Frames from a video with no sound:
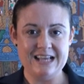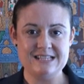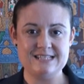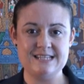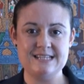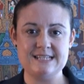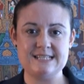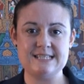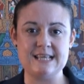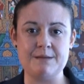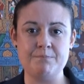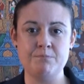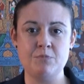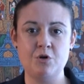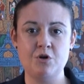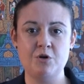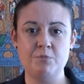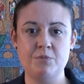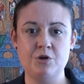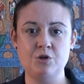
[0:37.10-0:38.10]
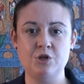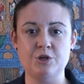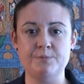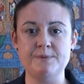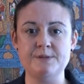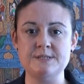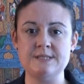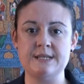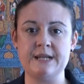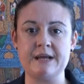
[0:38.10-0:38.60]
Since then, more and more
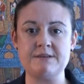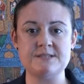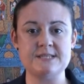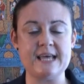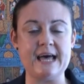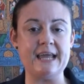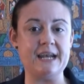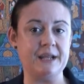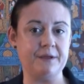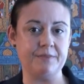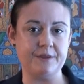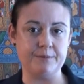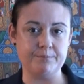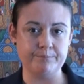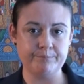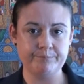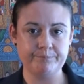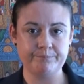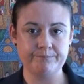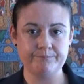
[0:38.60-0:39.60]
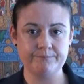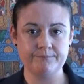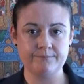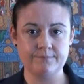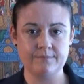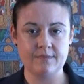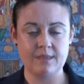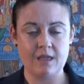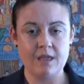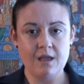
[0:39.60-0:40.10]
couples are now signing them.
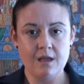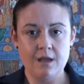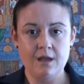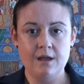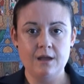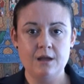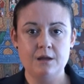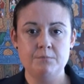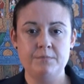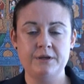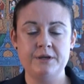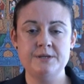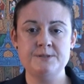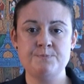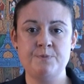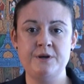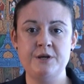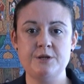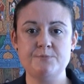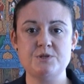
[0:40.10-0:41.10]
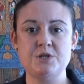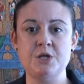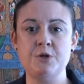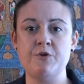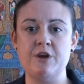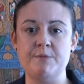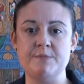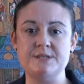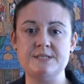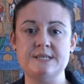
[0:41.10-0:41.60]
Because prenuptial
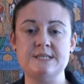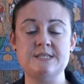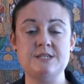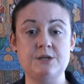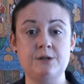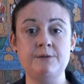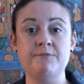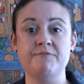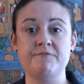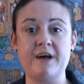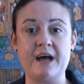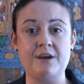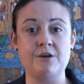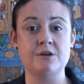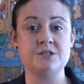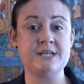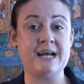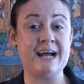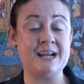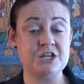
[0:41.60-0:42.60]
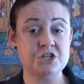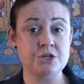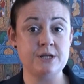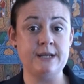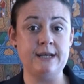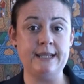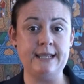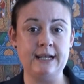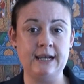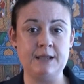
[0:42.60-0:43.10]
agreements are still in fact not
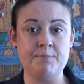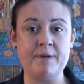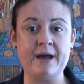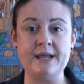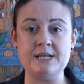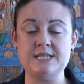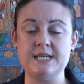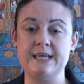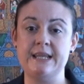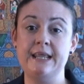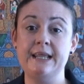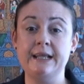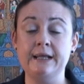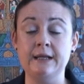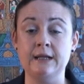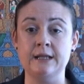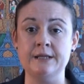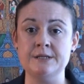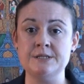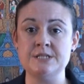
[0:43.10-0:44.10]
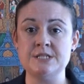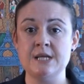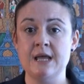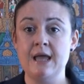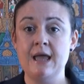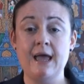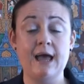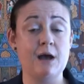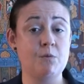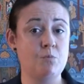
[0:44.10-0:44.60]
actually legally binding in England,
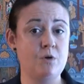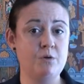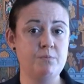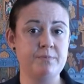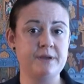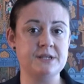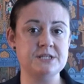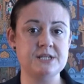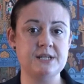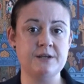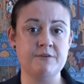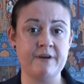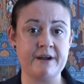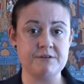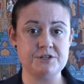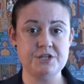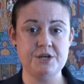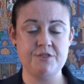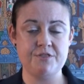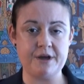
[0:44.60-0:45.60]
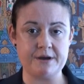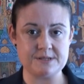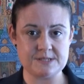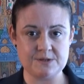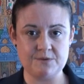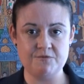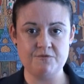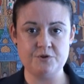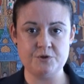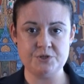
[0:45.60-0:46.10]
and won't be until around
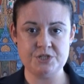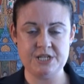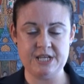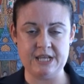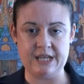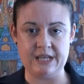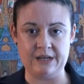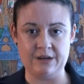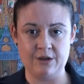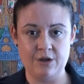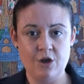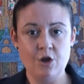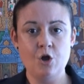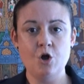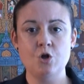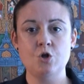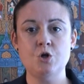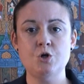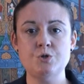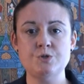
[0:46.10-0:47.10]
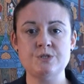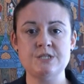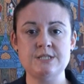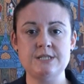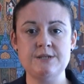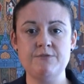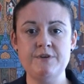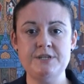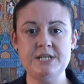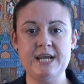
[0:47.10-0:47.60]
2014, courts
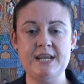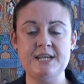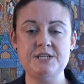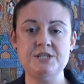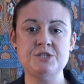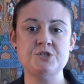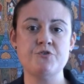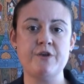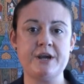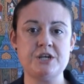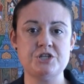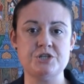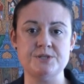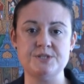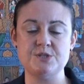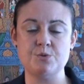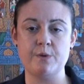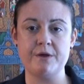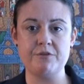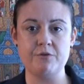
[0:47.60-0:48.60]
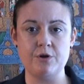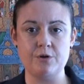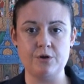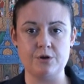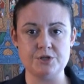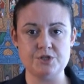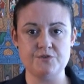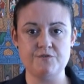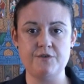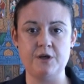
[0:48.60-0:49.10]
still retain a discretion as to whether or
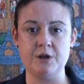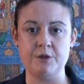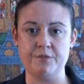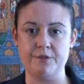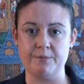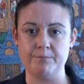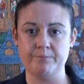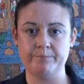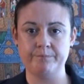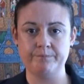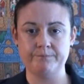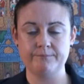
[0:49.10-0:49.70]
not to follow them.